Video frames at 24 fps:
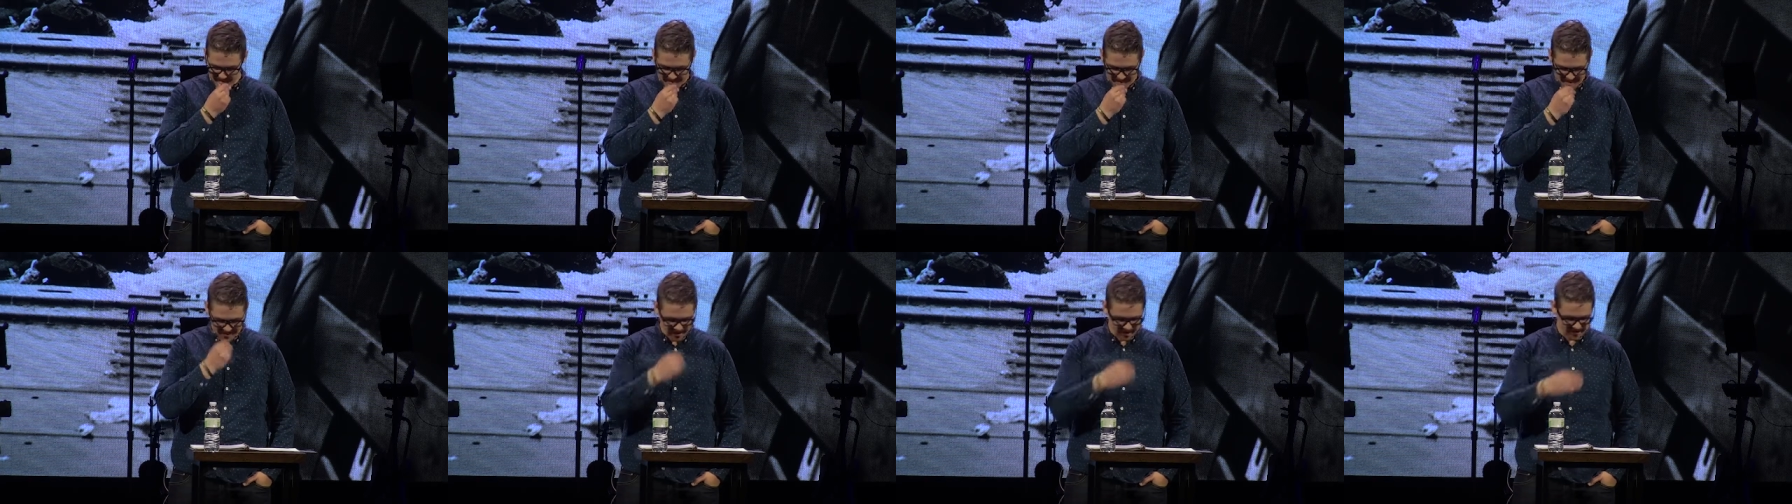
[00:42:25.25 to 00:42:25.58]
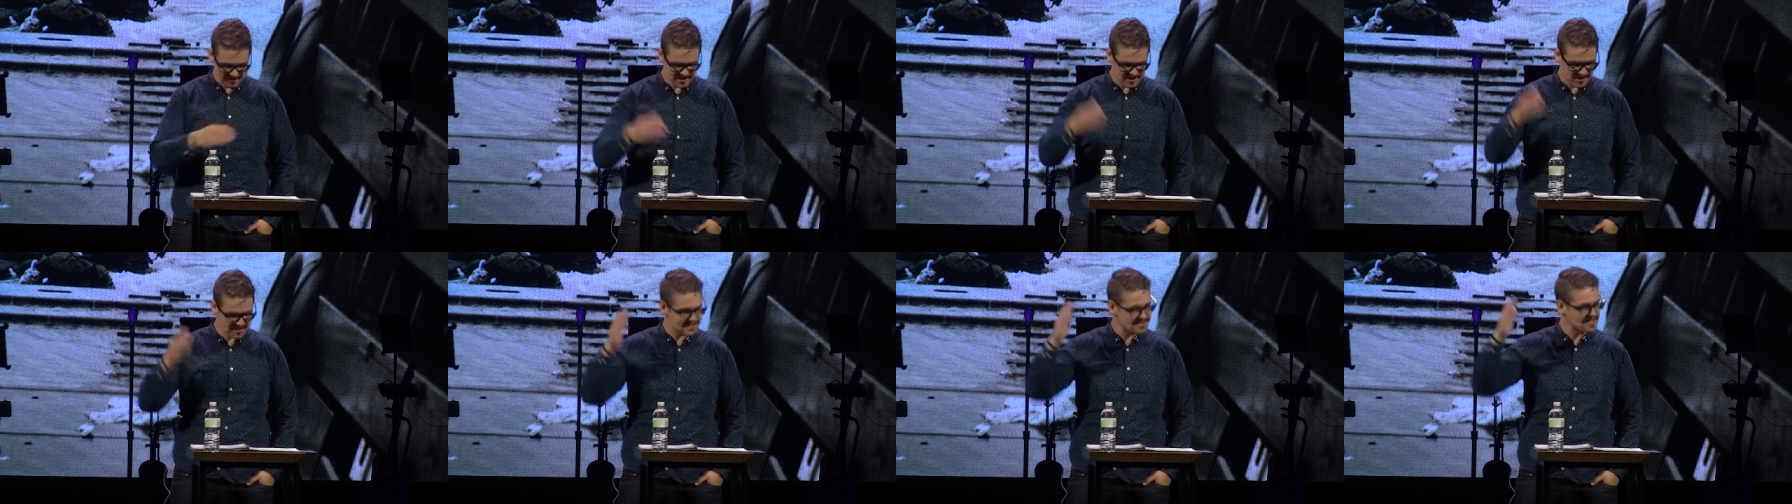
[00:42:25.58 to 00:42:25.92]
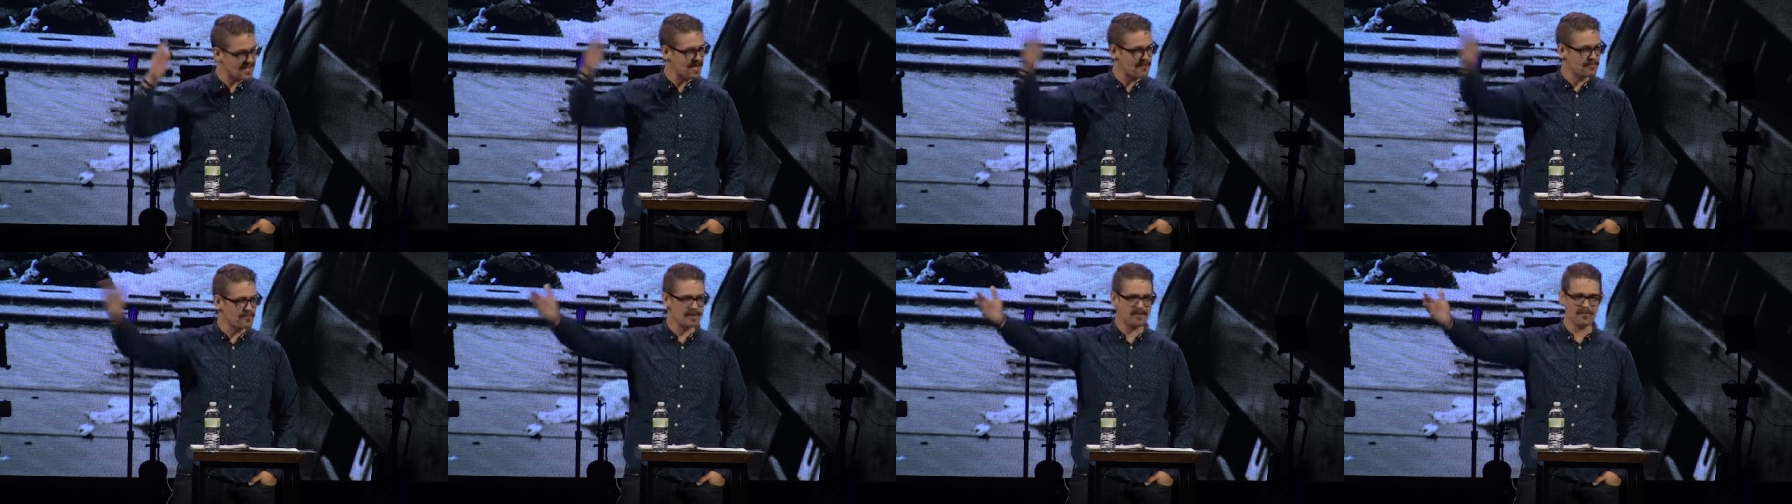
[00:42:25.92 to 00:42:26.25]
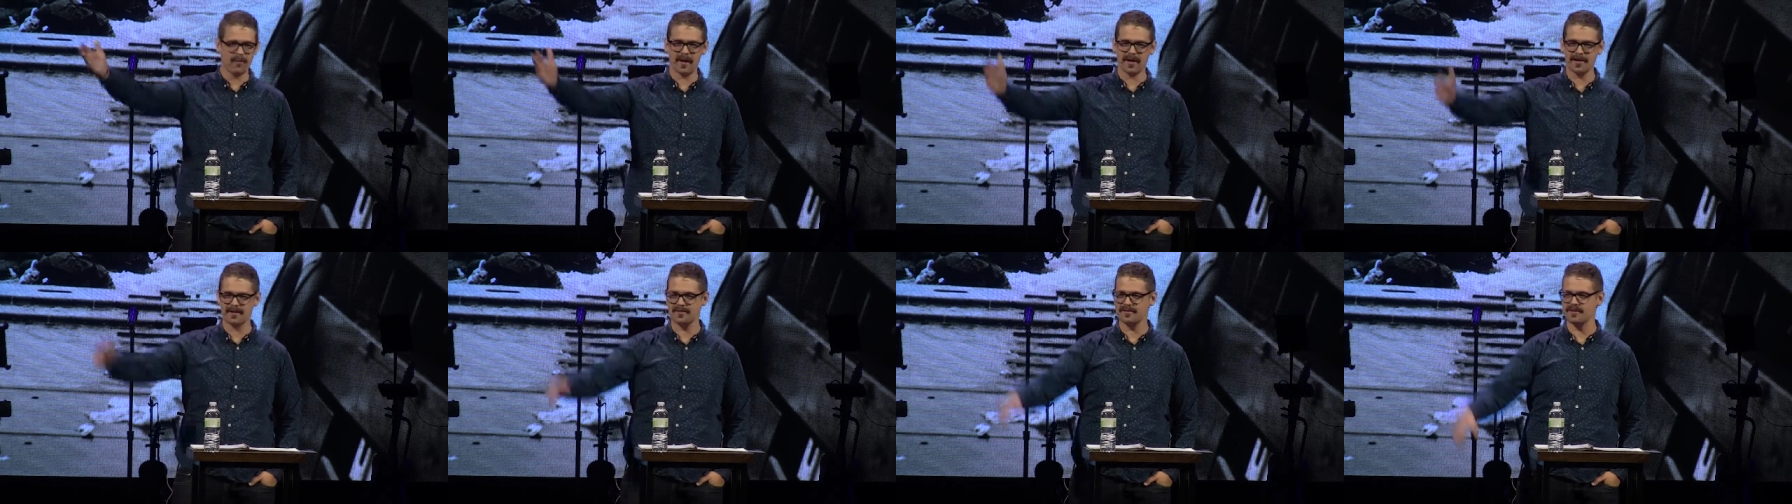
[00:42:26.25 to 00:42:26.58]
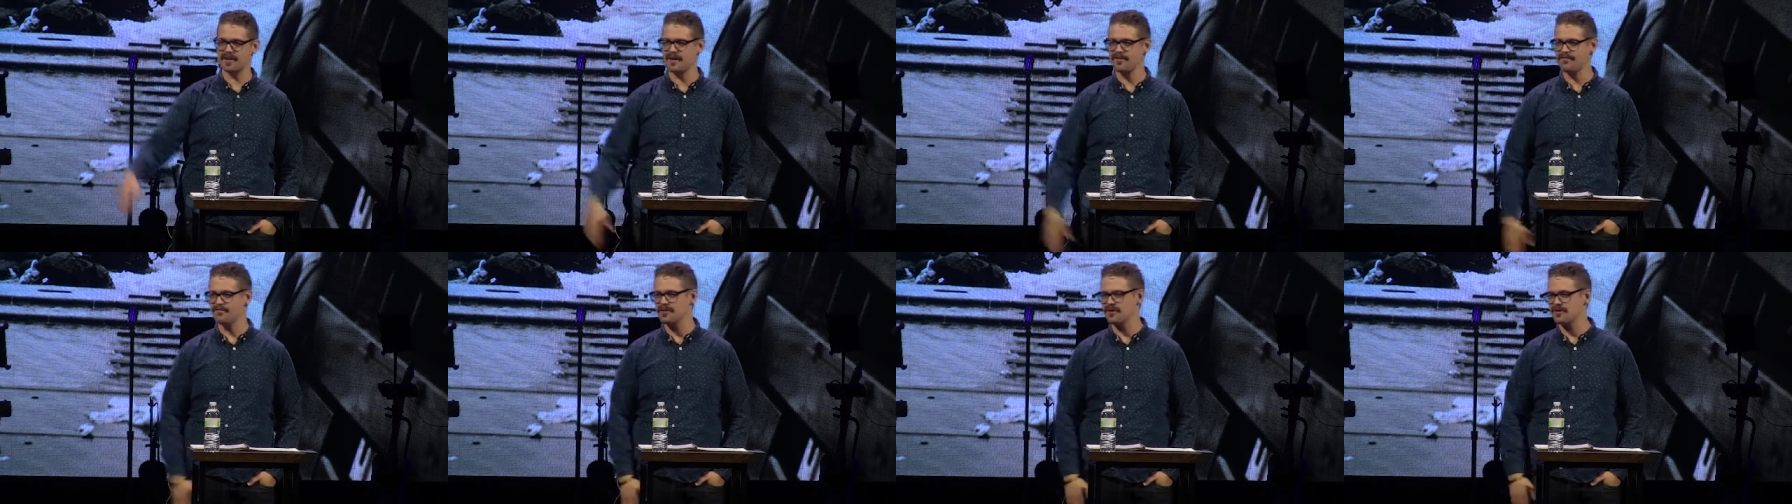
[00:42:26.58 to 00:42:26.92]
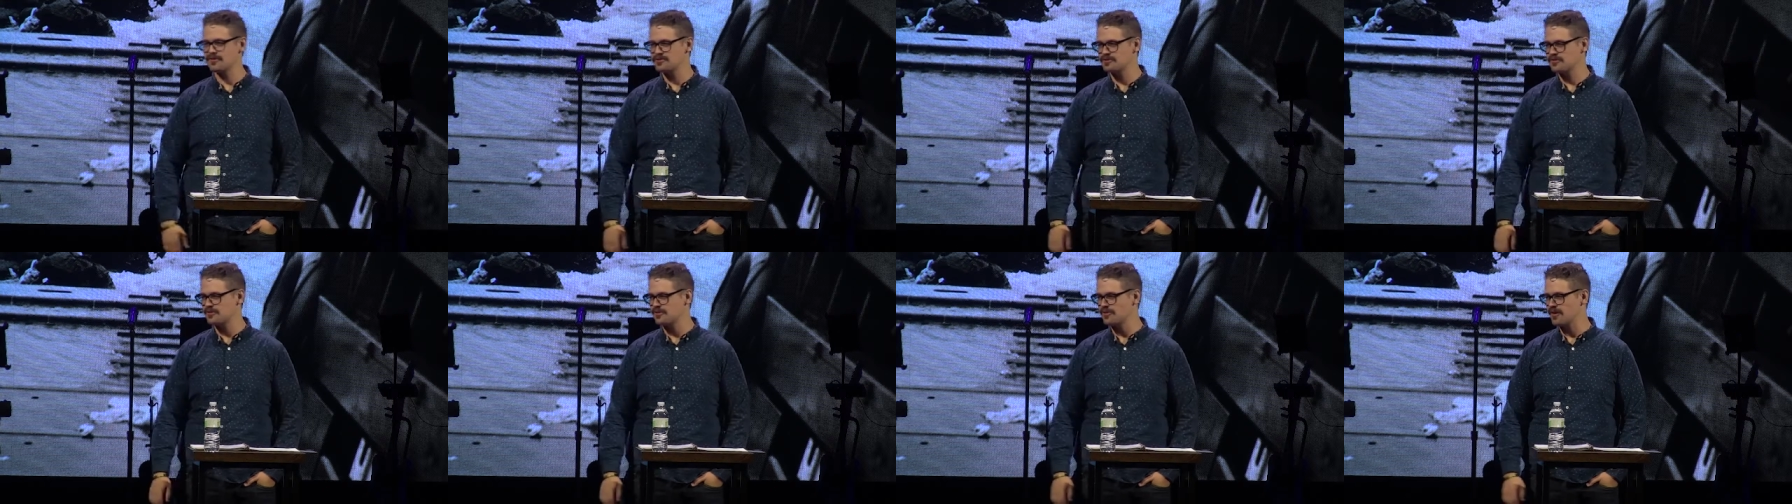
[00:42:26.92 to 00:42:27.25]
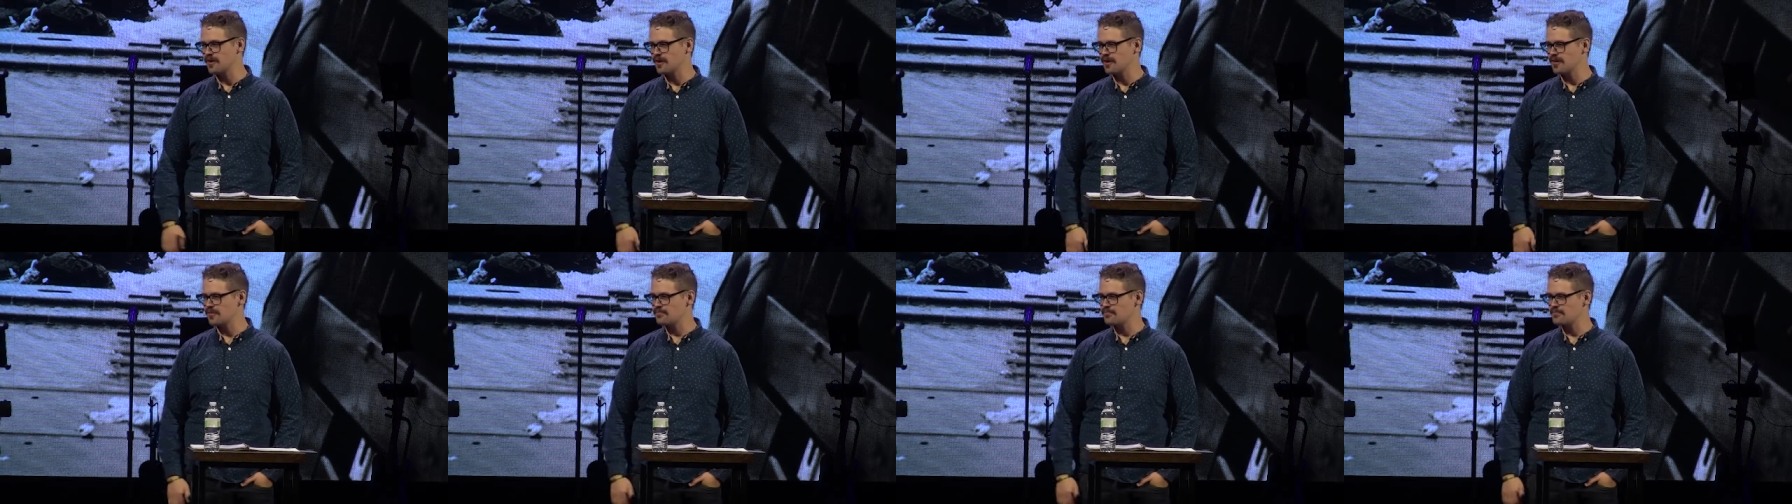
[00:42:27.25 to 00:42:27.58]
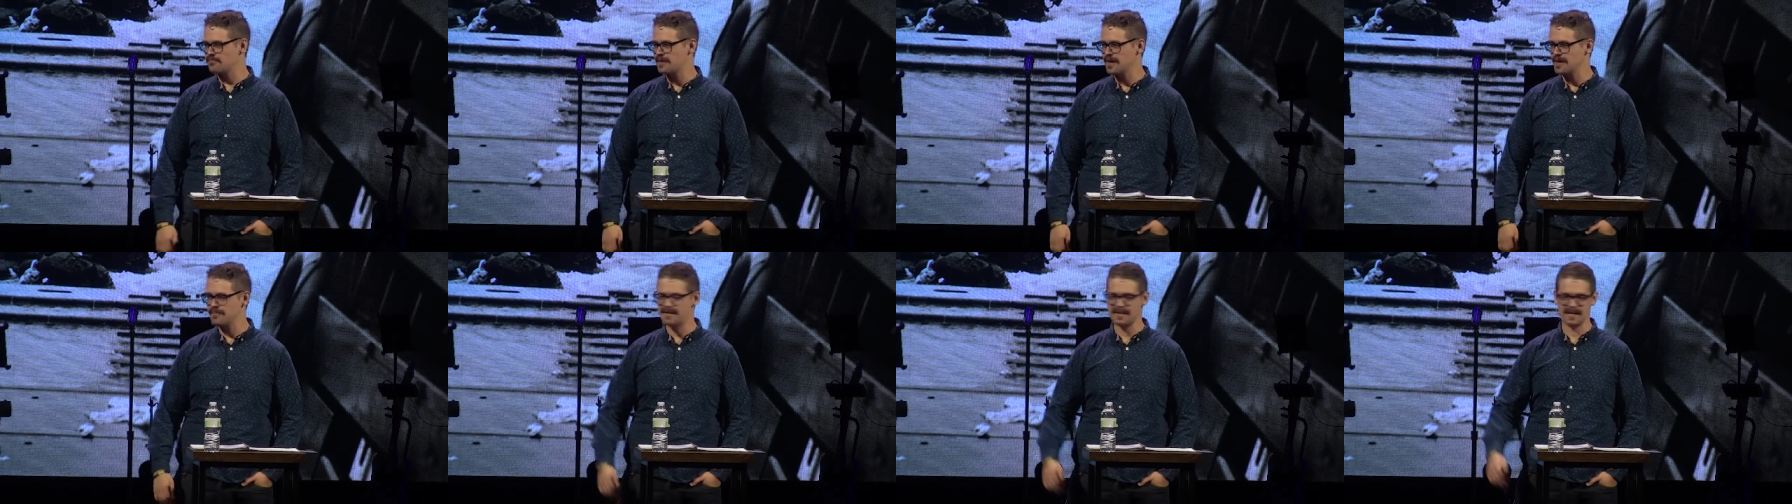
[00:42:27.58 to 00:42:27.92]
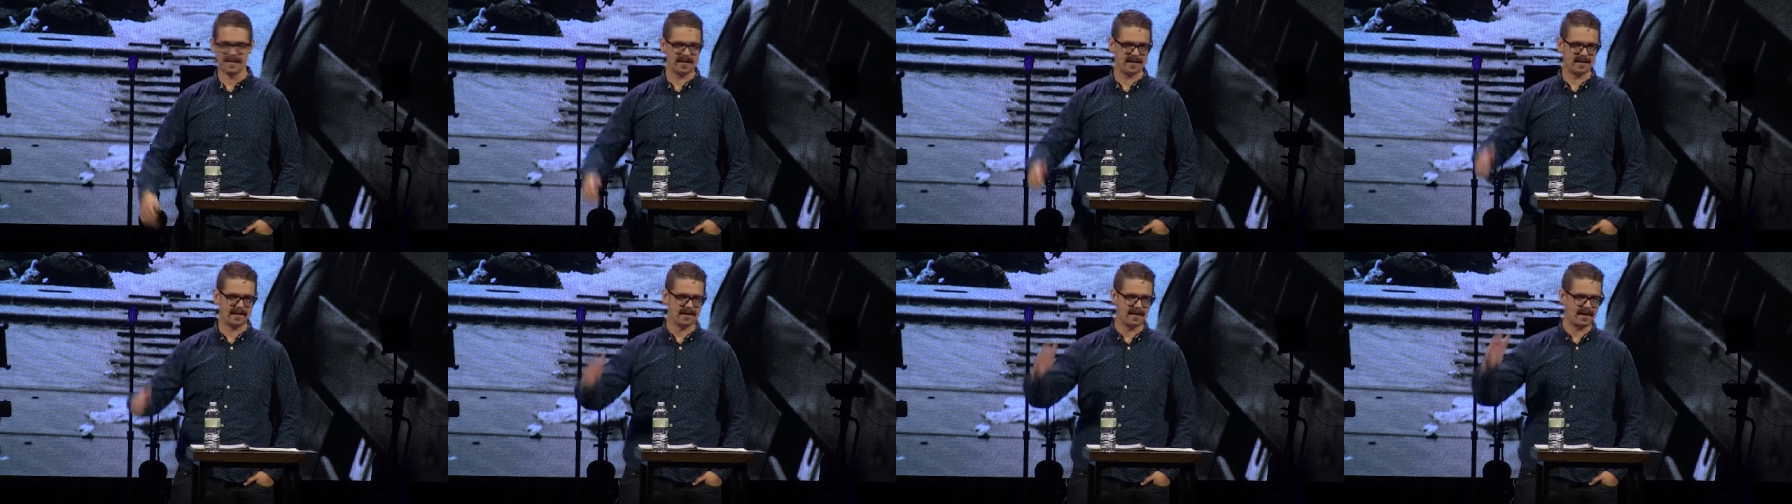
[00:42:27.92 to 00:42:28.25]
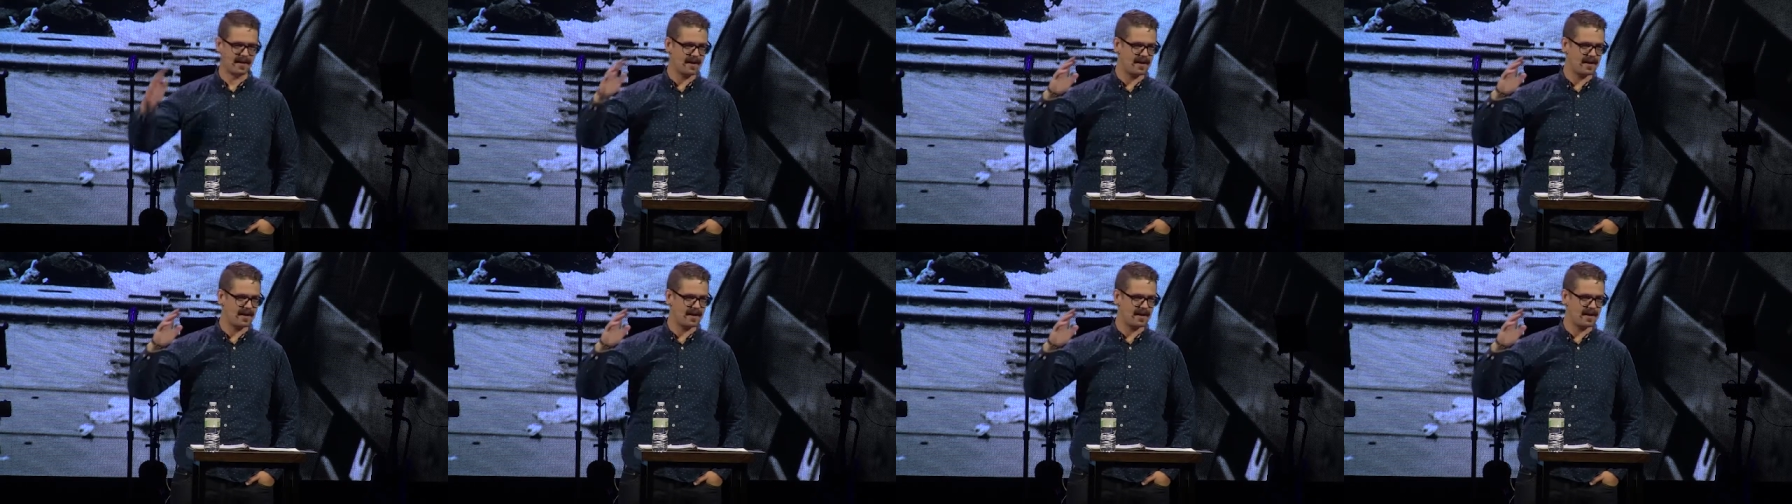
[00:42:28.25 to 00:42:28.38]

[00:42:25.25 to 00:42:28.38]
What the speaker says: So just like we want to love those who are maybe